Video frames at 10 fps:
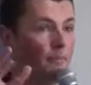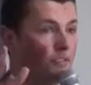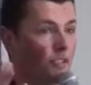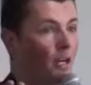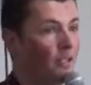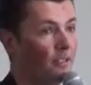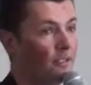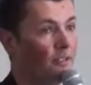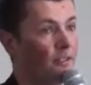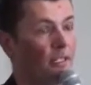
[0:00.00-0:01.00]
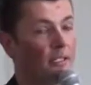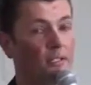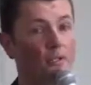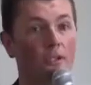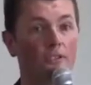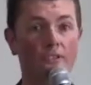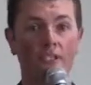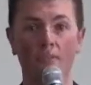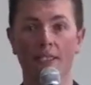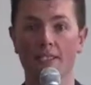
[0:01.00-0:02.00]
a style on it. Uh, who else has
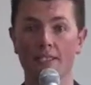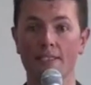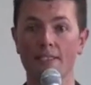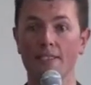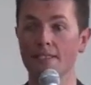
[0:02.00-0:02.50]
got some ideas?